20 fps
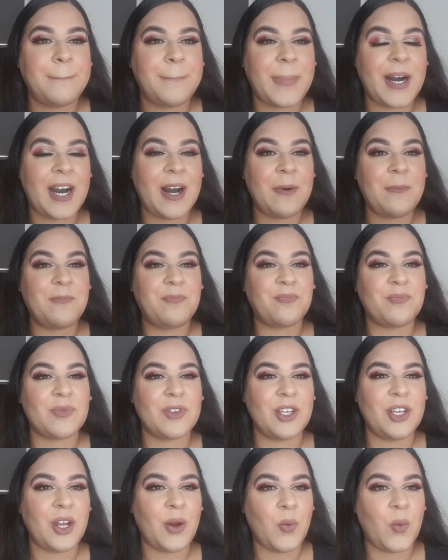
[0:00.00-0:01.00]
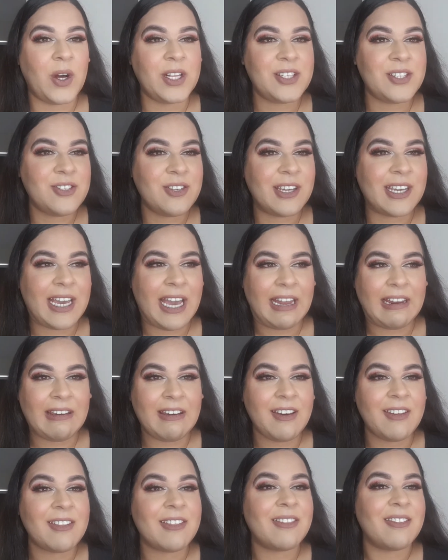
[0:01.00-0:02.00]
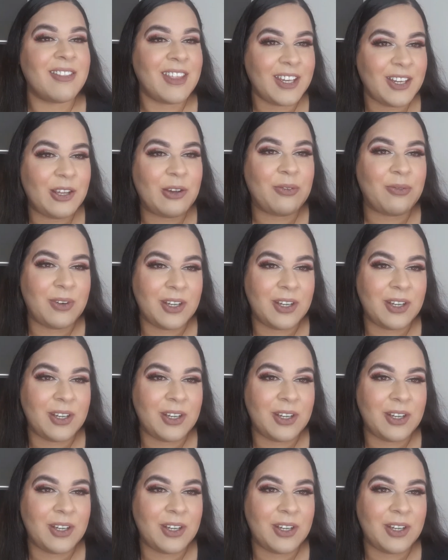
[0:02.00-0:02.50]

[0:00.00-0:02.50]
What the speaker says: But you know, once you get it, then you